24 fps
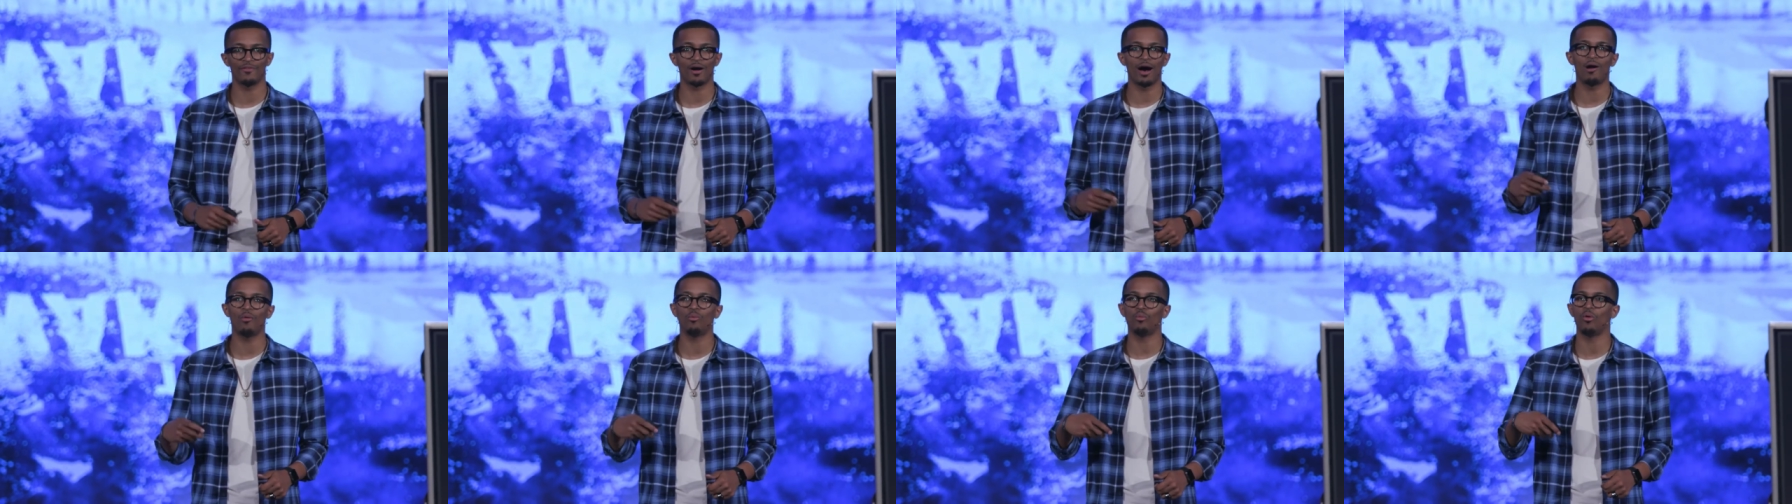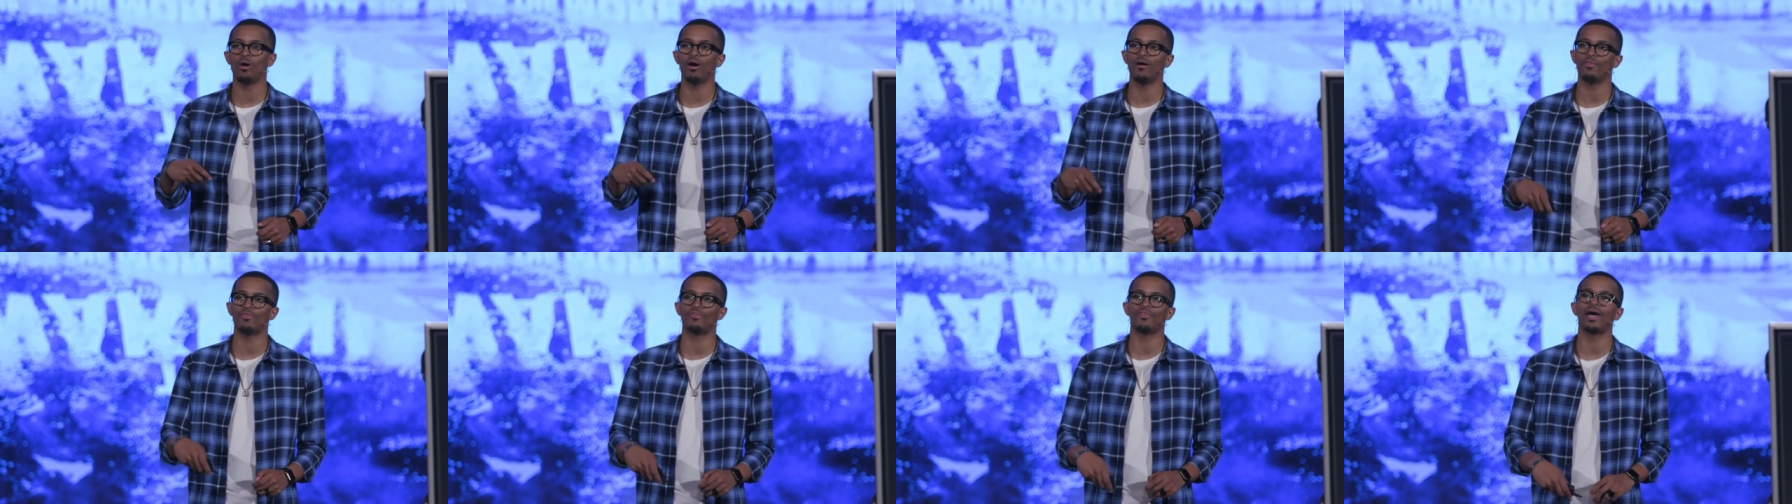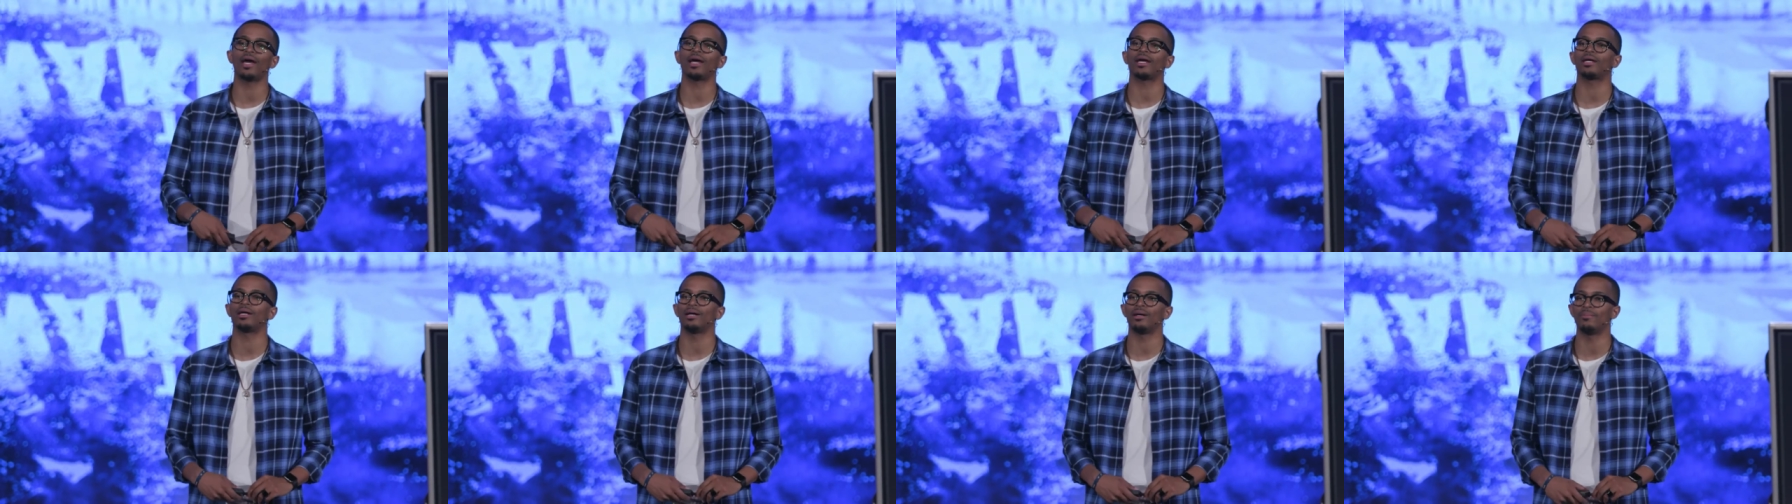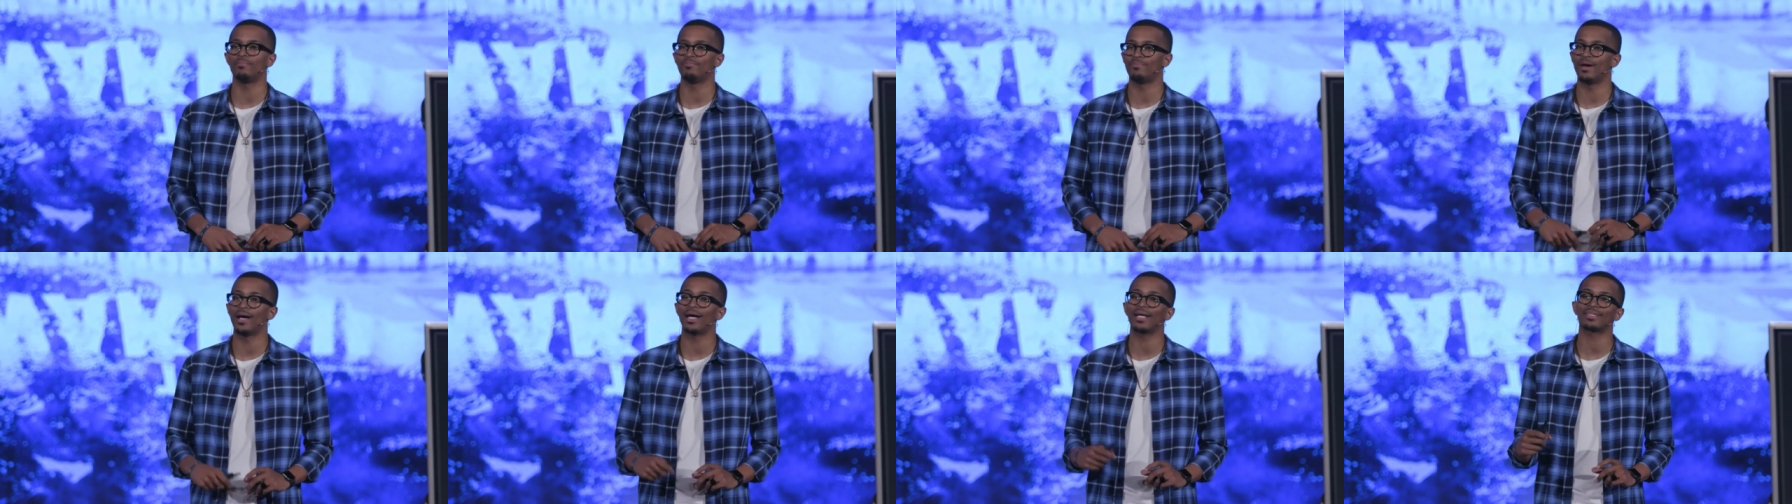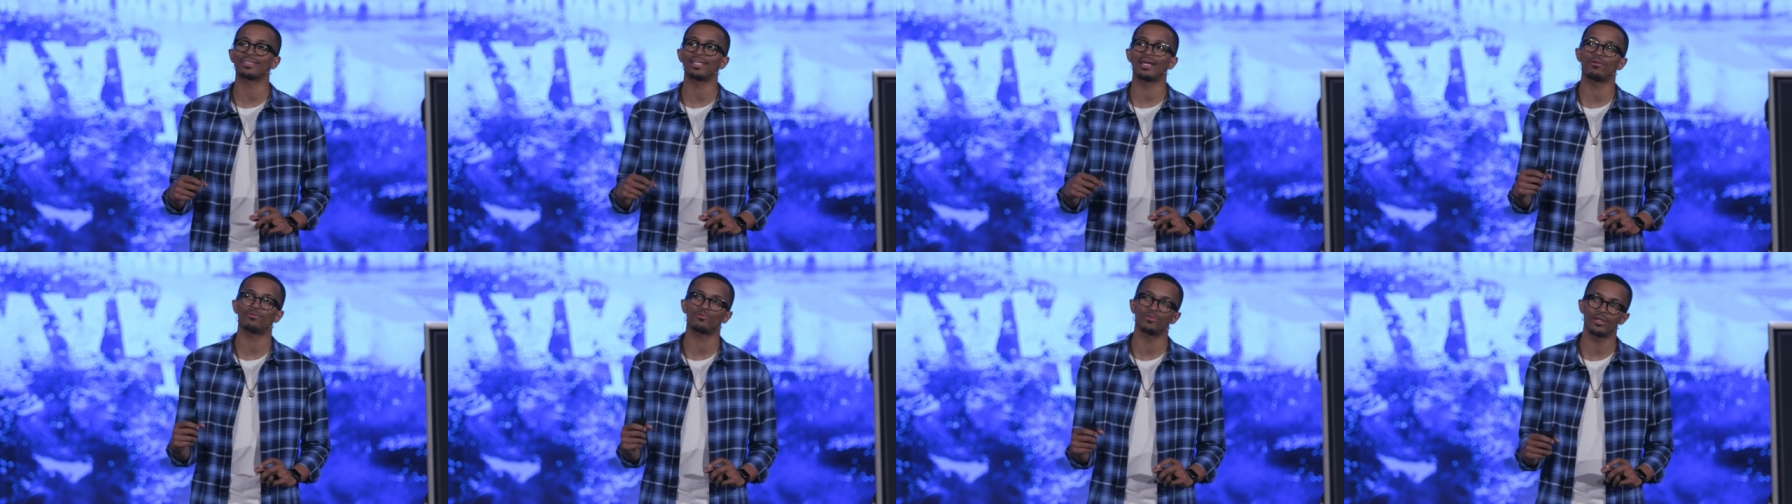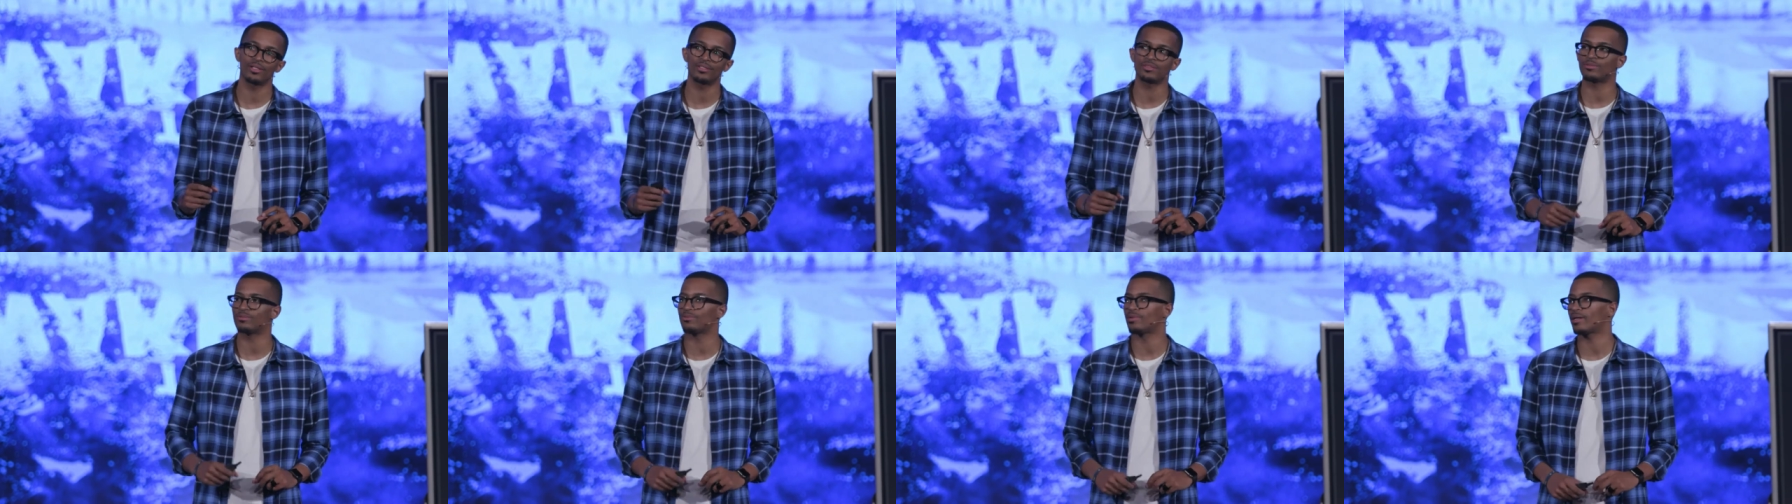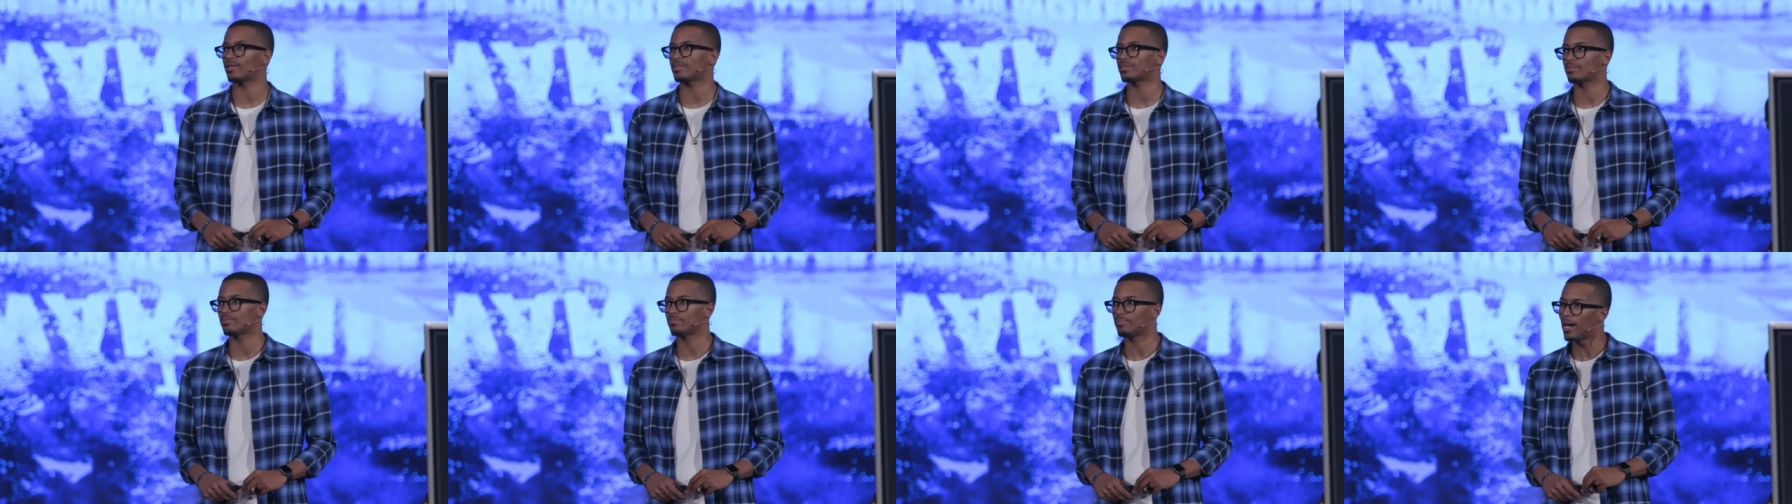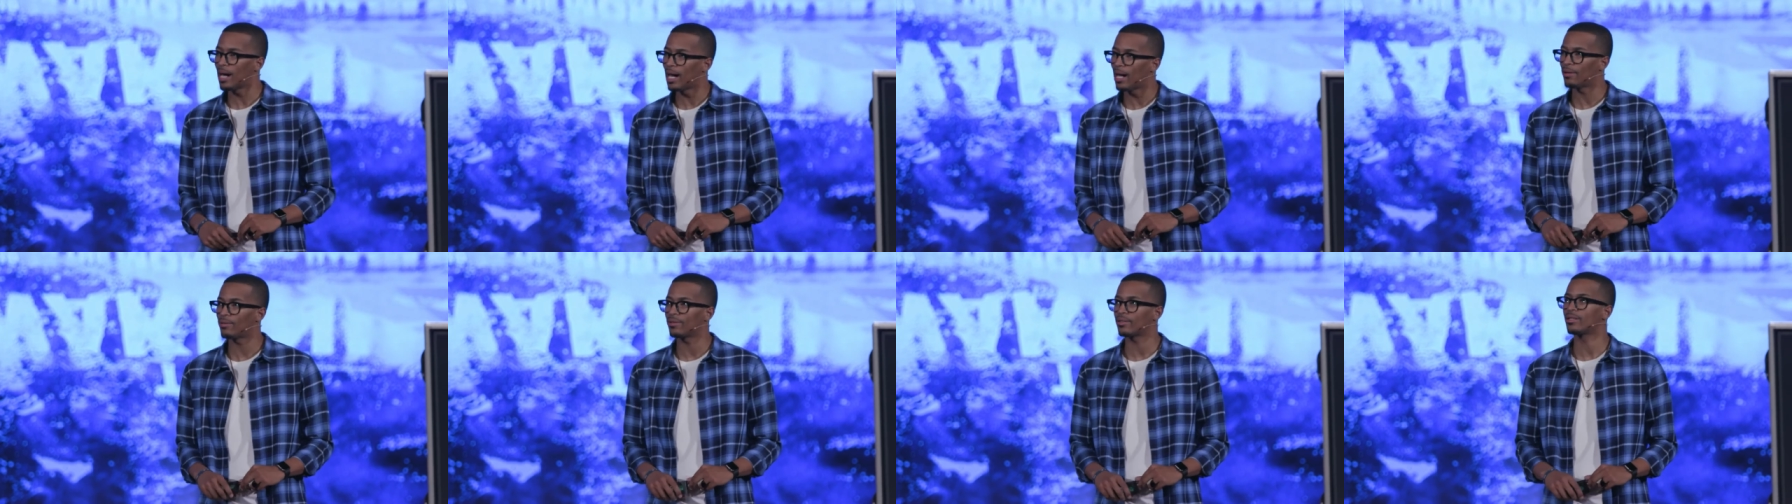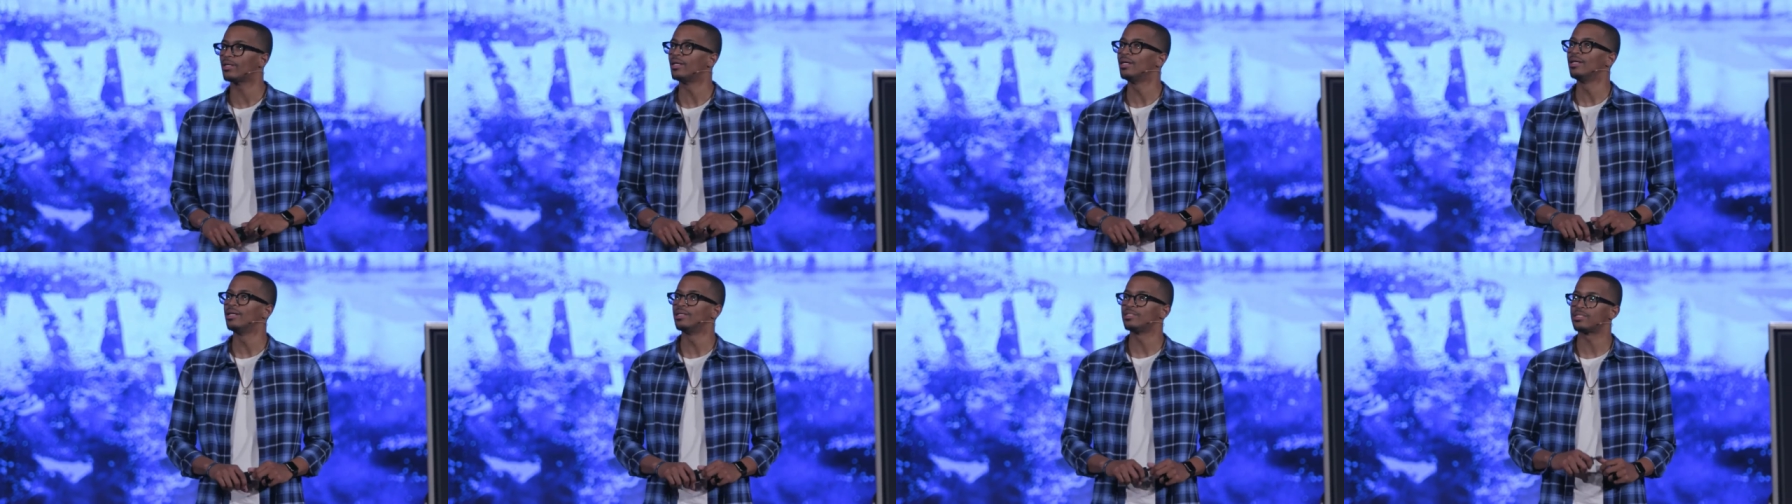I want that comeback, that resurrection power